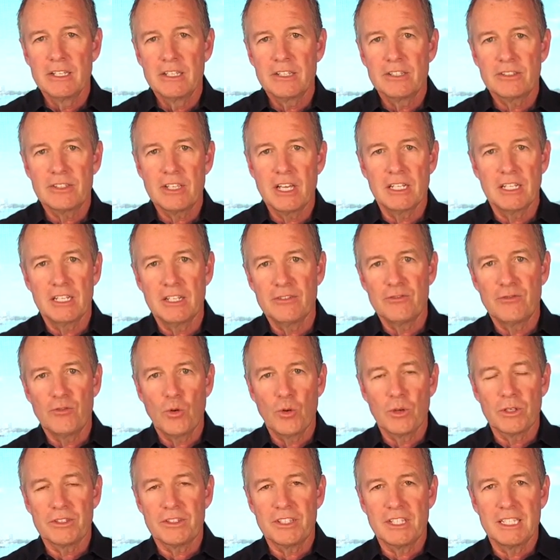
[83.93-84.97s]
set in
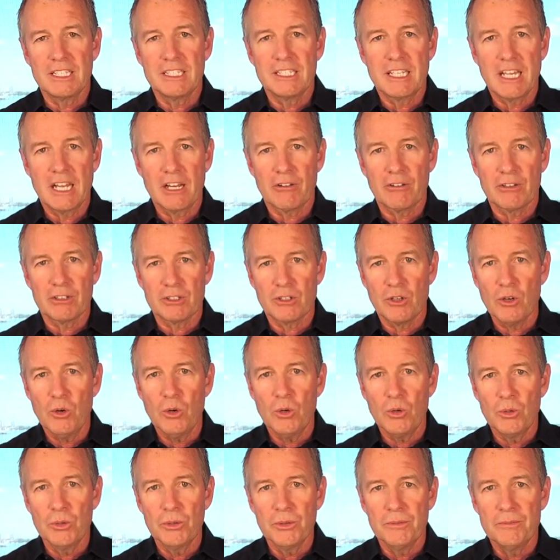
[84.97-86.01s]
14 karat
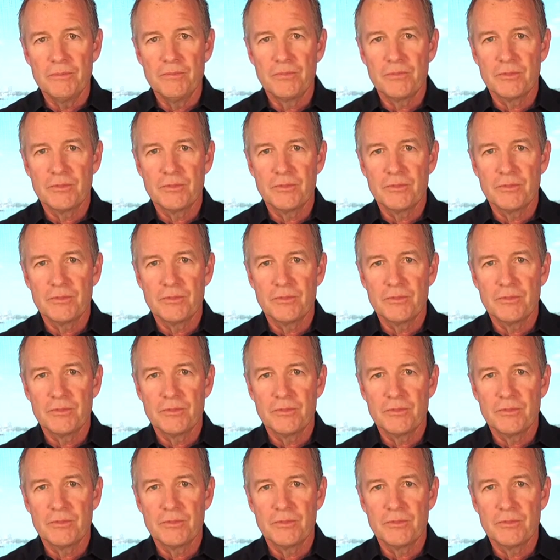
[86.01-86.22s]
gold.